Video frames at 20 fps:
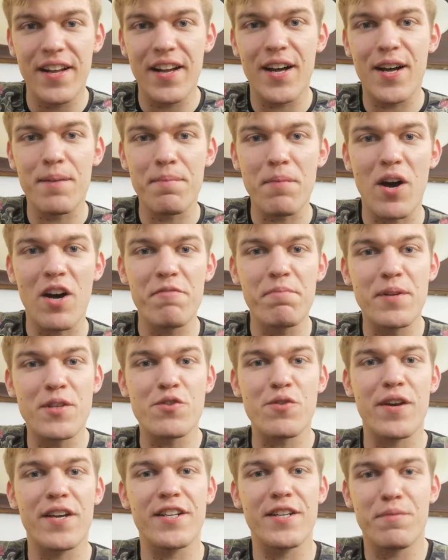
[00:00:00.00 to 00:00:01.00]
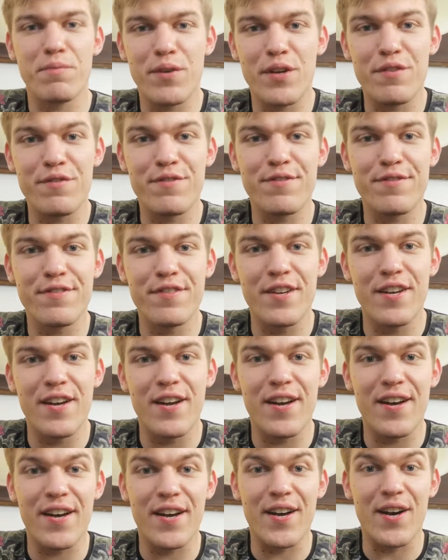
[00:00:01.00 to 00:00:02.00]
I've been training with
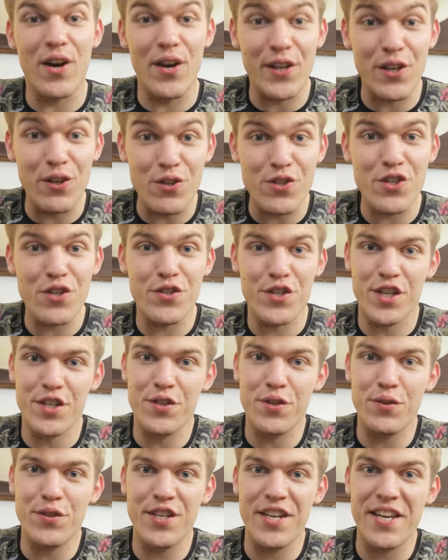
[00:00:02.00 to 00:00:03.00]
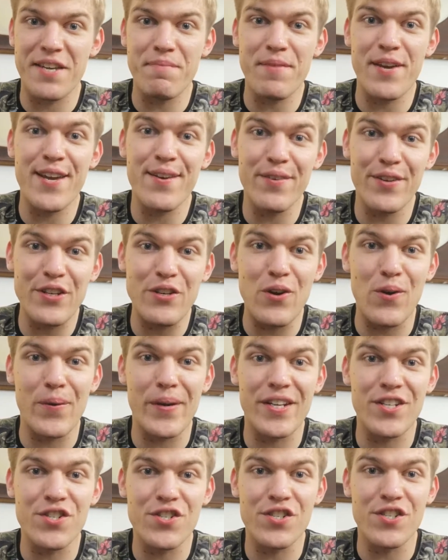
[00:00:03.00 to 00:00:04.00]
Icon Jiu-Jitsu team here in
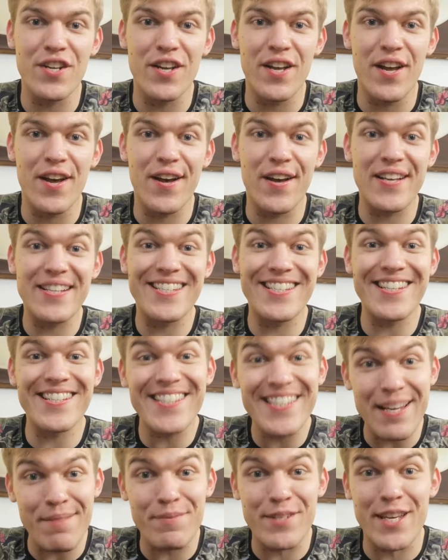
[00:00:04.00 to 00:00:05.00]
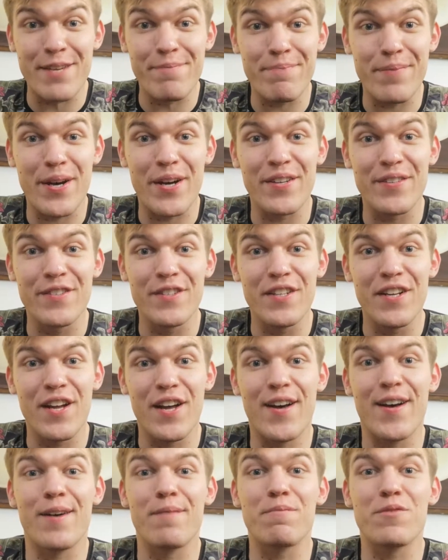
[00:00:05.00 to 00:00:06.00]
Norwich since September,
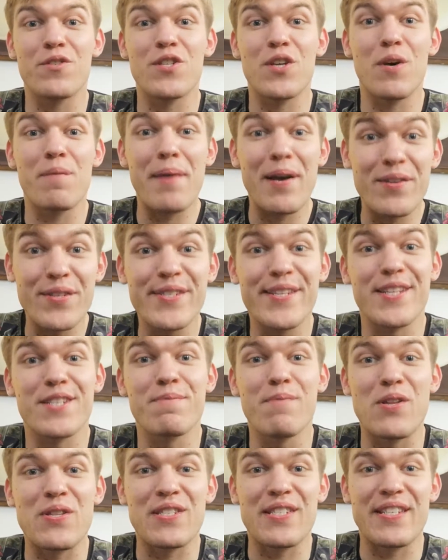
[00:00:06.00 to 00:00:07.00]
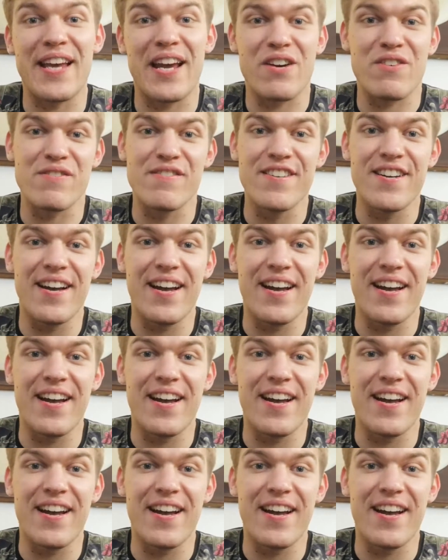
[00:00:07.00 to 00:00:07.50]
so about 6 months now.